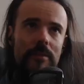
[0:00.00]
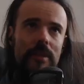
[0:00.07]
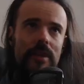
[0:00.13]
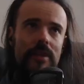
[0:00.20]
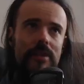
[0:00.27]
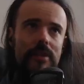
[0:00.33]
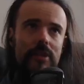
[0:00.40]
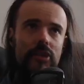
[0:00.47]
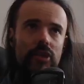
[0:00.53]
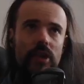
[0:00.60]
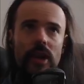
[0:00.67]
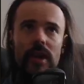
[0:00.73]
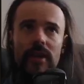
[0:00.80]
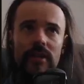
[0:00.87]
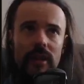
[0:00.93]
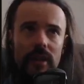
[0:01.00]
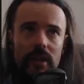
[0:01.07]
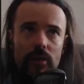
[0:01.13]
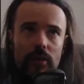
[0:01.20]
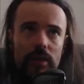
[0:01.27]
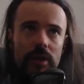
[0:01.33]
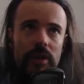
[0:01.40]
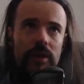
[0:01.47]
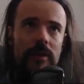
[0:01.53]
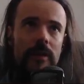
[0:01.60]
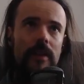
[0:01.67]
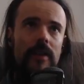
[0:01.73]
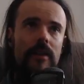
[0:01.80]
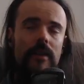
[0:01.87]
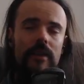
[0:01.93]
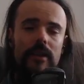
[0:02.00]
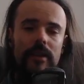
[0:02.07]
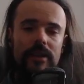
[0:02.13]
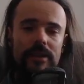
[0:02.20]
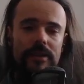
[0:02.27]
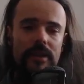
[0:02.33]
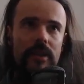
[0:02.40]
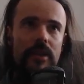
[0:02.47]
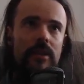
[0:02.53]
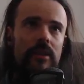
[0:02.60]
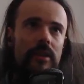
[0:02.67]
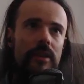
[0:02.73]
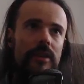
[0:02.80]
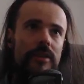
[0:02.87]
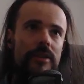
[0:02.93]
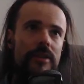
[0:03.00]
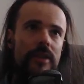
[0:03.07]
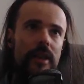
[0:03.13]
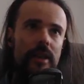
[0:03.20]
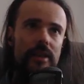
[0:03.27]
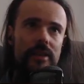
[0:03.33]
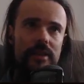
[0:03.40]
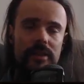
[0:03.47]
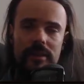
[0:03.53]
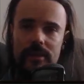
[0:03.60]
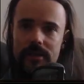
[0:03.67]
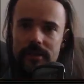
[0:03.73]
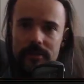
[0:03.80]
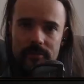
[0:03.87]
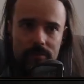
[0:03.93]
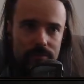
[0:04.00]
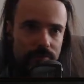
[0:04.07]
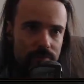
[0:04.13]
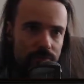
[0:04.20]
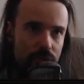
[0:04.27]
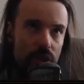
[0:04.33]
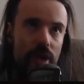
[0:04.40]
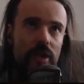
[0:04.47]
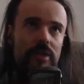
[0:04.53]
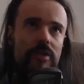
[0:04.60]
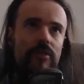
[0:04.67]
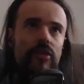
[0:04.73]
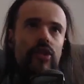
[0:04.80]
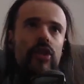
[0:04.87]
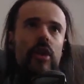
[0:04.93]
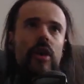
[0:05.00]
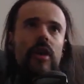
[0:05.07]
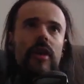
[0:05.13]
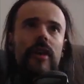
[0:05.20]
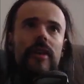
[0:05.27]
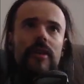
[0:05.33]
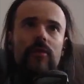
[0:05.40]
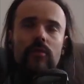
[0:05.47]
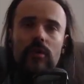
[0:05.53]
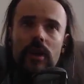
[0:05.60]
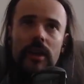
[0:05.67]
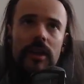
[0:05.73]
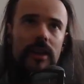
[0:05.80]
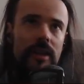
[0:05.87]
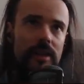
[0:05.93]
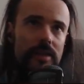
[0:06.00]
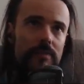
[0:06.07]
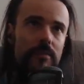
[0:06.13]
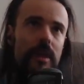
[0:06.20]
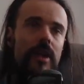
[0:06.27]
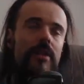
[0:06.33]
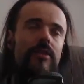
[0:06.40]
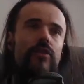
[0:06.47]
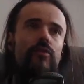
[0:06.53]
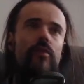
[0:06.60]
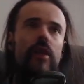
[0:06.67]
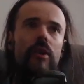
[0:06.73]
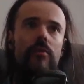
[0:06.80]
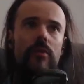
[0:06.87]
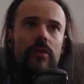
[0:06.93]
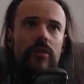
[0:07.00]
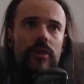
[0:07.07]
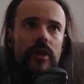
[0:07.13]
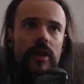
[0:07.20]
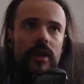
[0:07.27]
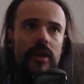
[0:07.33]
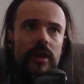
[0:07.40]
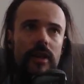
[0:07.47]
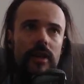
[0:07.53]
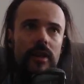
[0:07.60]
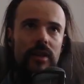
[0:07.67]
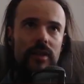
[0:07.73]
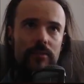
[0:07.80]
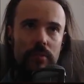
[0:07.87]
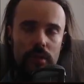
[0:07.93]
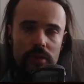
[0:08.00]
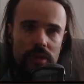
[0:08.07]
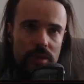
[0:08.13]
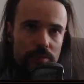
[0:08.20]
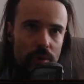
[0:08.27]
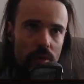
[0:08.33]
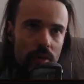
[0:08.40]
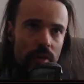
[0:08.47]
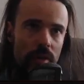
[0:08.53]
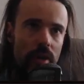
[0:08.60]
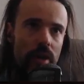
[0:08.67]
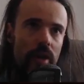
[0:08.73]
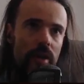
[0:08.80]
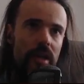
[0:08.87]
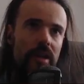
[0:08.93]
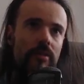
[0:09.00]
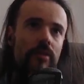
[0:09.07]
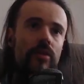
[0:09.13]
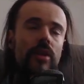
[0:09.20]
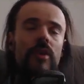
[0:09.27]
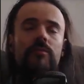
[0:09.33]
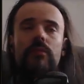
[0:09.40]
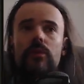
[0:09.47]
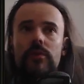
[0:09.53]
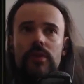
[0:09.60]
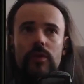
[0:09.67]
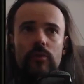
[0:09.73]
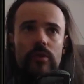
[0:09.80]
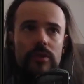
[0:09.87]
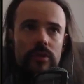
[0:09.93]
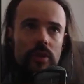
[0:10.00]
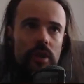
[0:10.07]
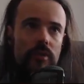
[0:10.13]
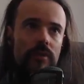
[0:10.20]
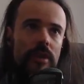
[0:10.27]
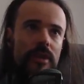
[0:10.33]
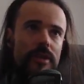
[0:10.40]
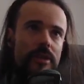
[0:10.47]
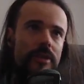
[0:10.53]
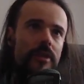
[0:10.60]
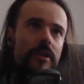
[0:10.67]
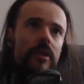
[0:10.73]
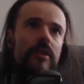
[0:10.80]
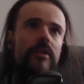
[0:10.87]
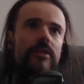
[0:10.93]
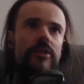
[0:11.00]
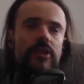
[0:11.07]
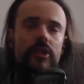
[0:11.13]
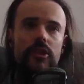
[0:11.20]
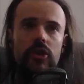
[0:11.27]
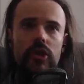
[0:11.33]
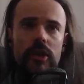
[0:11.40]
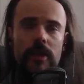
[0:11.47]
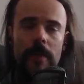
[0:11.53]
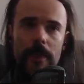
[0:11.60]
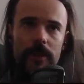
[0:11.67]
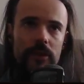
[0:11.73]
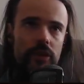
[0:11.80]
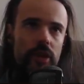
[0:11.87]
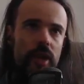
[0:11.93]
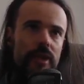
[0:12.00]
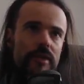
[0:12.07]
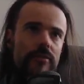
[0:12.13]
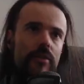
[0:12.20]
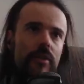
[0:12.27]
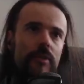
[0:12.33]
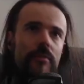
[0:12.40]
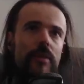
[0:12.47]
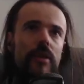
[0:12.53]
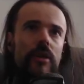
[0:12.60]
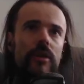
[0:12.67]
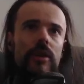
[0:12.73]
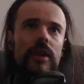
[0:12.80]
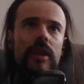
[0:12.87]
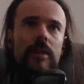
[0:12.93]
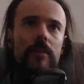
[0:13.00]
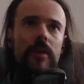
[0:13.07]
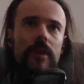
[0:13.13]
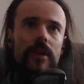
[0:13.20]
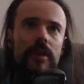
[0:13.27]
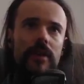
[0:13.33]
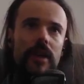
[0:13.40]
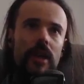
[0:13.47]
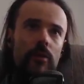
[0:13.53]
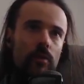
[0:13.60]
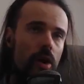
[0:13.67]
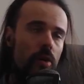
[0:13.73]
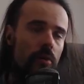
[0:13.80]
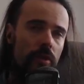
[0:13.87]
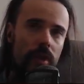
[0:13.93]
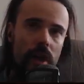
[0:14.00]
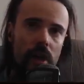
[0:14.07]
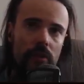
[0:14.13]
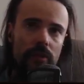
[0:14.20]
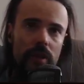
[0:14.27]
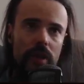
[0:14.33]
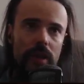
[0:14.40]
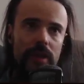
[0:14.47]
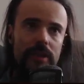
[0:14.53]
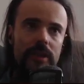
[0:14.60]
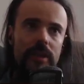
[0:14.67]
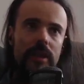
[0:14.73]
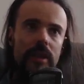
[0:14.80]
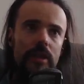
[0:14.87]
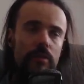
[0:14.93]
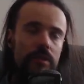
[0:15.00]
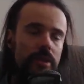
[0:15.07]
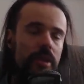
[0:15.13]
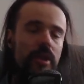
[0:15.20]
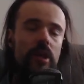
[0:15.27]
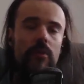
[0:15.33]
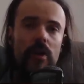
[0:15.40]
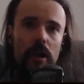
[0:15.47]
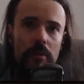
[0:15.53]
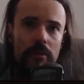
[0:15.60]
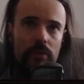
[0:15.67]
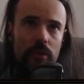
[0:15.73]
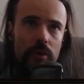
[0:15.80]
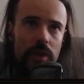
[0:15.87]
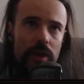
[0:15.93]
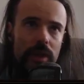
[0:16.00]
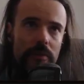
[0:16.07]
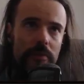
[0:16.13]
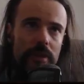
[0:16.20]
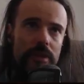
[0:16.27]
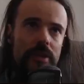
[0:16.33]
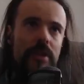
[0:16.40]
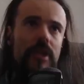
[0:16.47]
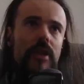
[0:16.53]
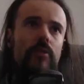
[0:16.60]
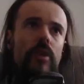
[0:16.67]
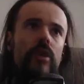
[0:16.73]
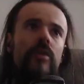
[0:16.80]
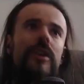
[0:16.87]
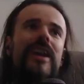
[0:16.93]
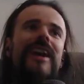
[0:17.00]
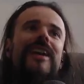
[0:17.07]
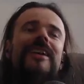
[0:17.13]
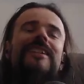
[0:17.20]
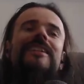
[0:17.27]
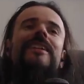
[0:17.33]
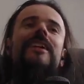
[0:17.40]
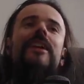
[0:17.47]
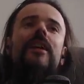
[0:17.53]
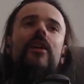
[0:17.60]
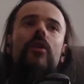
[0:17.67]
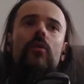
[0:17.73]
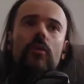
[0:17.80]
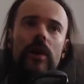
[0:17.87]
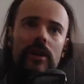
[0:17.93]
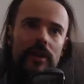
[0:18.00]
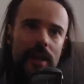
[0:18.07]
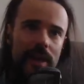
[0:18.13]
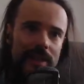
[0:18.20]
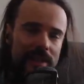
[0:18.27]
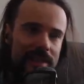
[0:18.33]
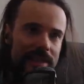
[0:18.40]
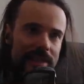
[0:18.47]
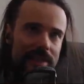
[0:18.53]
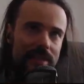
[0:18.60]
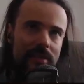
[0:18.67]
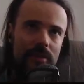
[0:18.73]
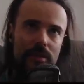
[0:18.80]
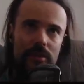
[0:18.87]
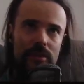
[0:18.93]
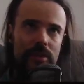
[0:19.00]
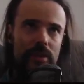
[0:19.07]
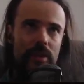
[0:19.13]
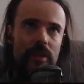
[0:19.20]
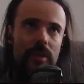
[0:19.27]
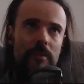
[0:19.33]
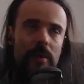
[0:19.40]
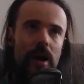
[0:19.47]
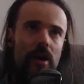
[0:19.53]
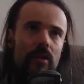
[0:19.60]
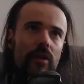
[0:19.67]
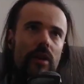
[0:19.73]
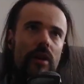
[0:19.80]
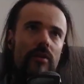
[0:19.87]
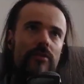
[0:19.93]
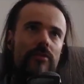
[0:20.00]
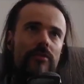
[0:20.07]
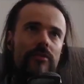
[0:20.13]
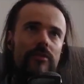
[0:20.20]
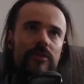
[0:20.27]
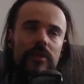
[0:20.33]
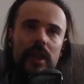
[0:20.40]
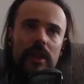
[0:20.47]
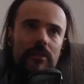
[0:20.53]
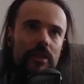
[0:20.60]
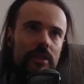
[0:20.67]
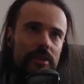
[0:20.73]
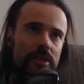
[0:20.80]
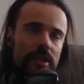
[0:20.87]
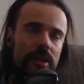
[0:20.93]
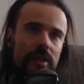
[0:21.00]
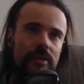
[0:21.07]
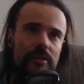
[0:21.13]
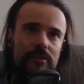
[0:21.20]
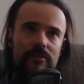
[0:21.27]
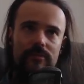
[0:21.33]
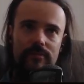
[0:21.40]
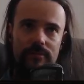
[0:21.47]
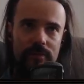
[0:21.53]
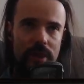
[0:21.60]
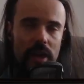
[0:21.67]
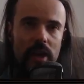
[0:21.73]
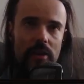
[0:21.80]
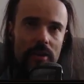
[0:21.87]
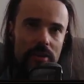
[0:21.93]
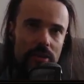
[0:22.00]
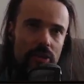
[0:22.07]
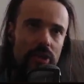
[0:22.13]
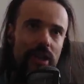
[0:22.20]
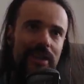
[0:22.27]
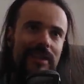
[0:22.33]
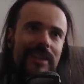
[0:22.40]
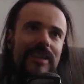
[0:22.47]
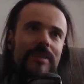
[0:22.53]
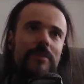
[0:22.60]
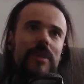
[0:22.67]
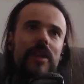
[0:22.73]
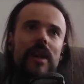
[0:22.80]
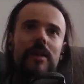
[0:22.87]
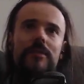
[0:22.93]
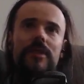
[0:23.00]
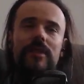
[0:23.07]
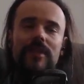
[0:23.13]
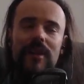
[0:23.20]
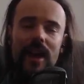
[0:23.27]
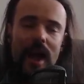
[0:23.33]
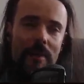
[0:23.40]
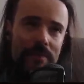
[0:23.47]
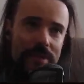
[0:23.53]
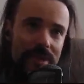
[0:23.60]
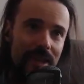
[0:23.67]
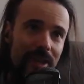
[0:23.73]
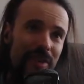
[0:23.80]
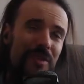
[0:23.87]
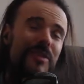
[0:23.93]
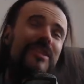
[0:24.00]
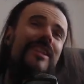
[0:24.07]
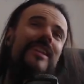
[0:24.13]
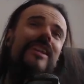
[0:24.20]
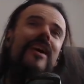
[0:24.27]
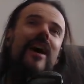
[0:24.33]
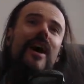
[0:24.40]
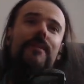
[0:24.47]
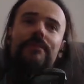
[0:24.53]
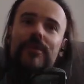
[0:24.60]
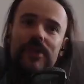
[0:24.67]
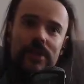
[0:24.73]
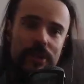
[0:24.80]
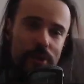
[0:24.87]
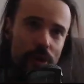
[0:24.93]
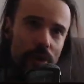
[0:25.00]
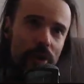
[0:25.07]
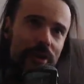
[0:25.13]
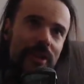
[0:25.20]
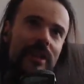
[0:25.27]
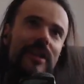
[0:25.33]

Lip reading: It's a giant AoE skill. It has tons of shock and really is made to work with the Impulse's Broken Heart. Even though Impulse was nerfed, it's still GG chest for the build, but it can work without it. It will take a while before you get it, but still, when you get it, when it gets to a certain amount of levels and gear and shit, it becomes an absolutely absurd